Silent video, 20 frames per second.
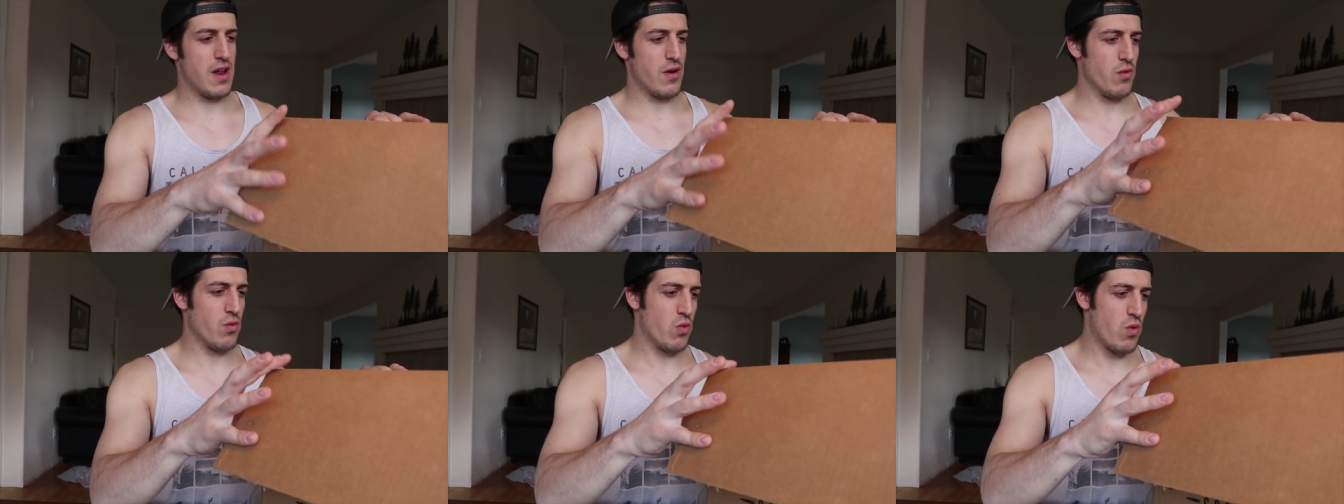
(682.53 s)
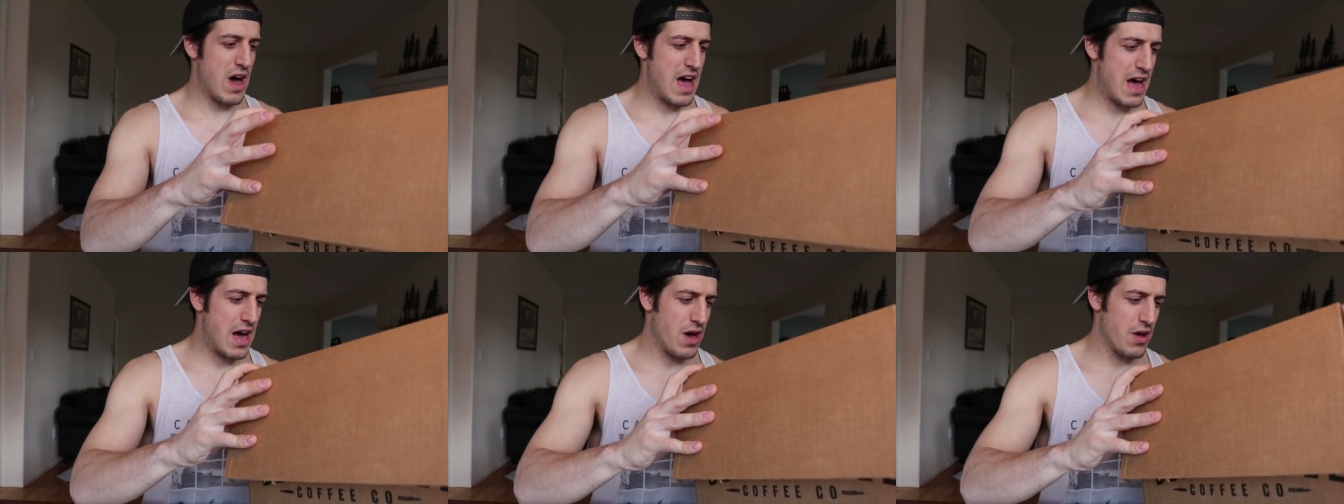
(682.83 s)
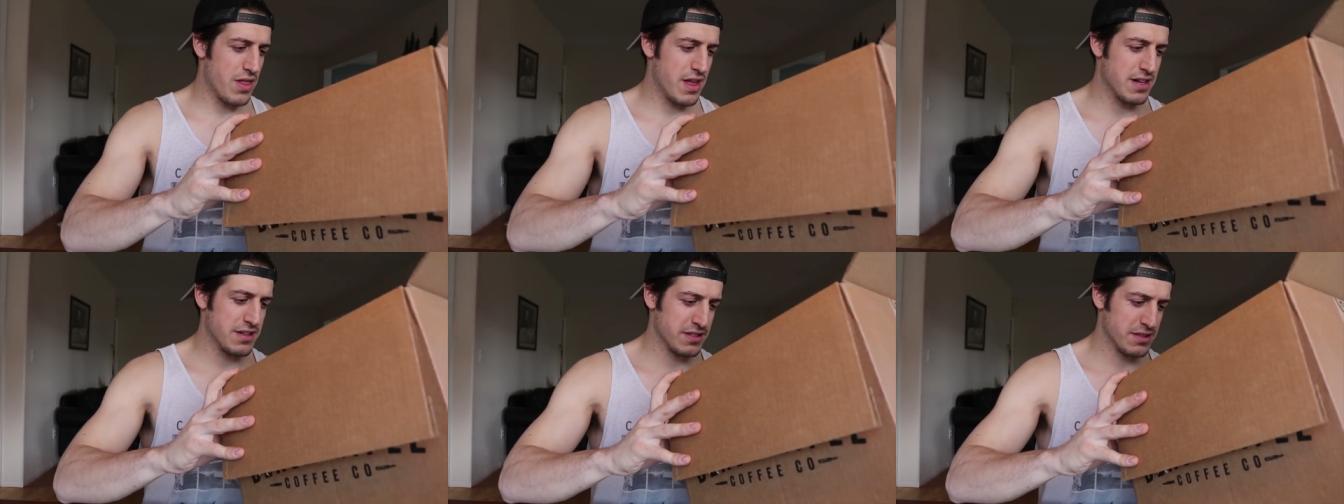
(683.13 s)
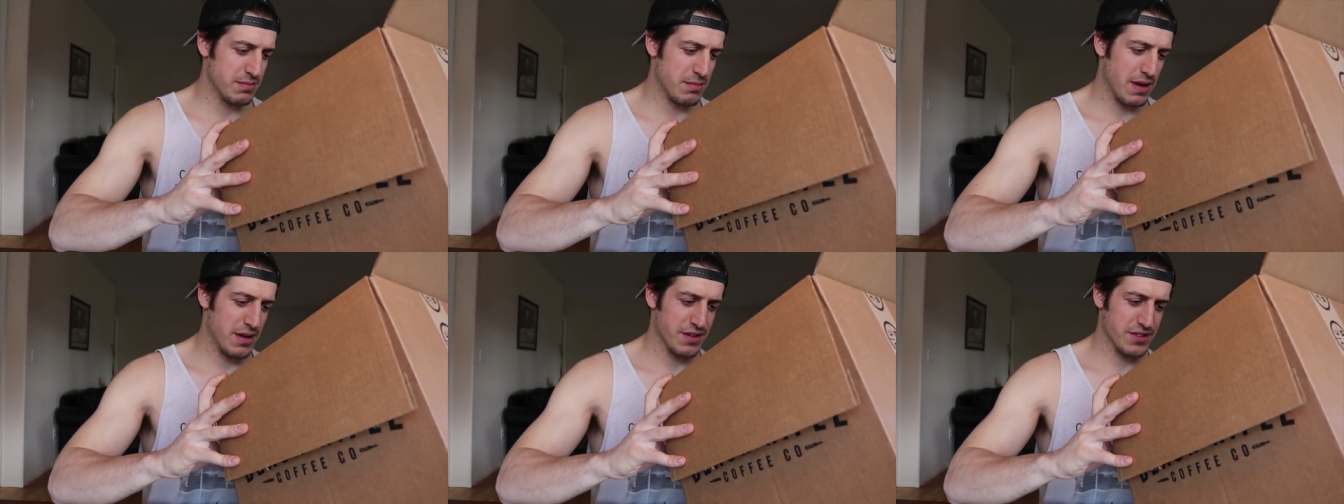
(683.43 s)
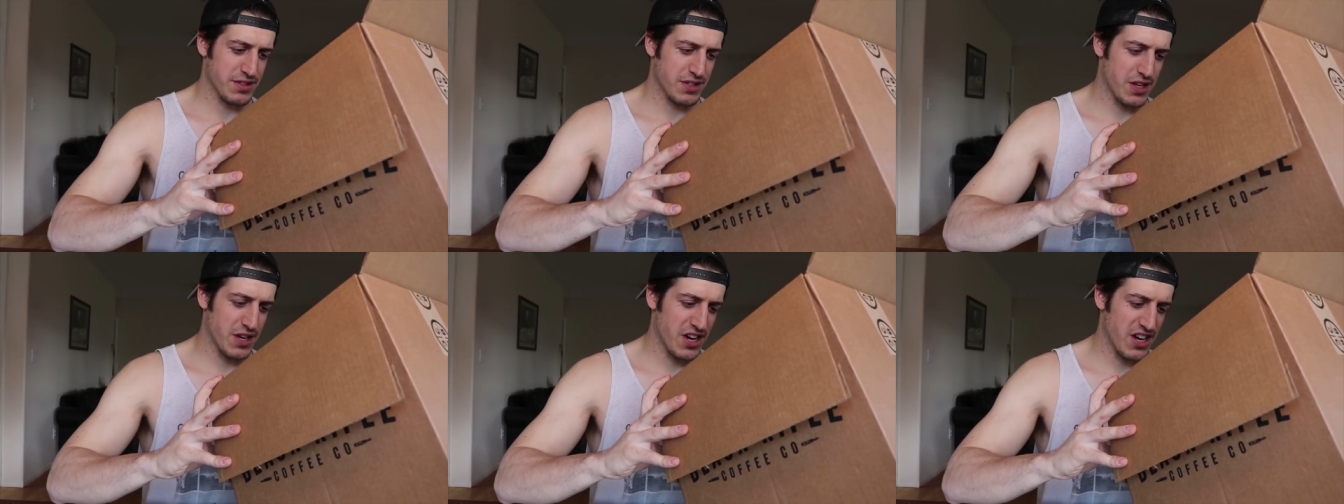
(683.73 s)
and wow, that
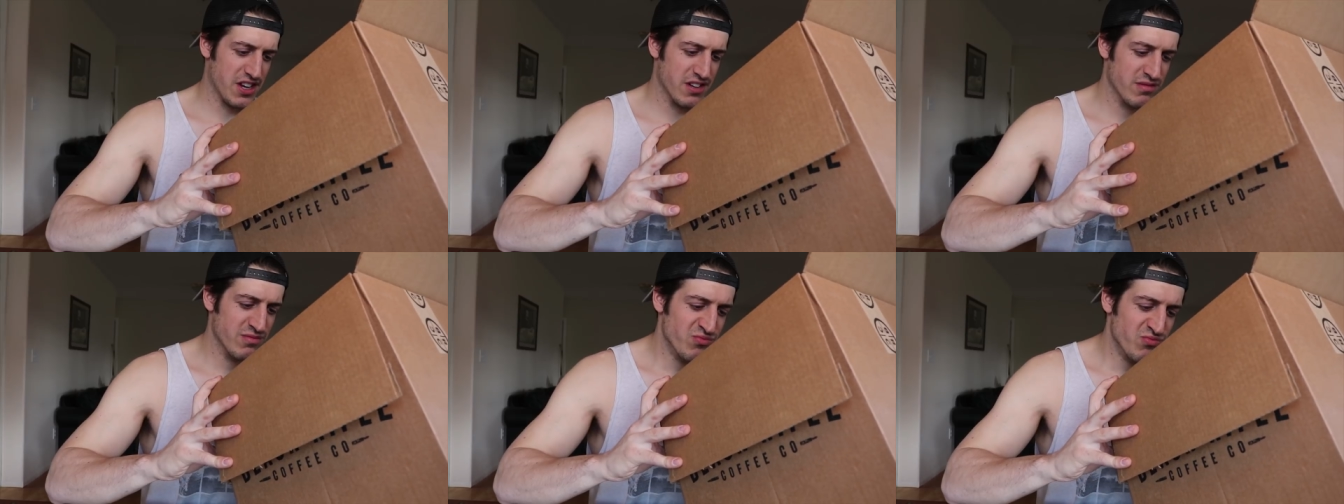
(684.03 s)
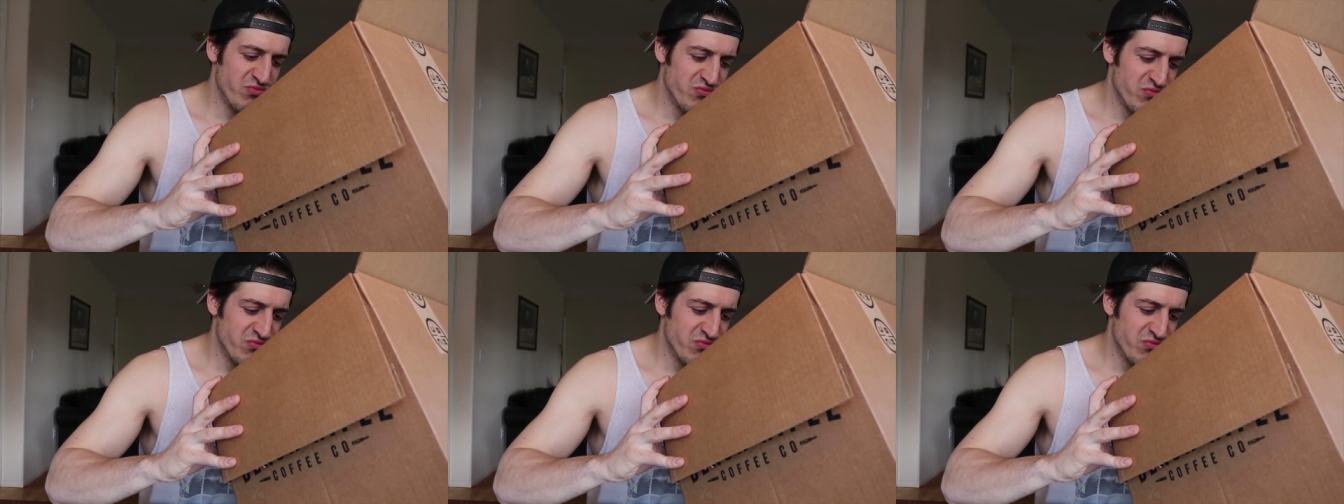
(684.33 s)
smells good. Let's